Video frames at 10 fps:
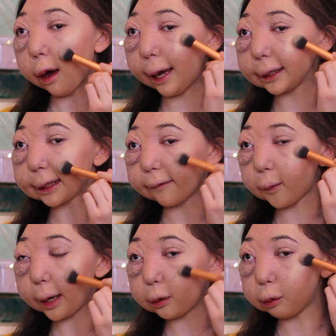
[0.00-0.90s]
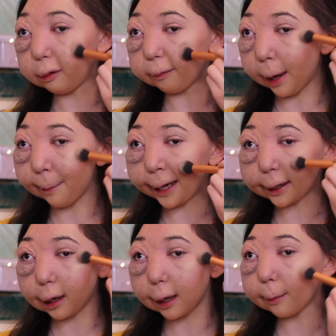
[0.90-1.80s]
I had to give away all of my
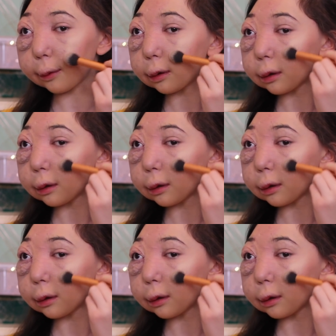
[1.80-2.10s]
makeup.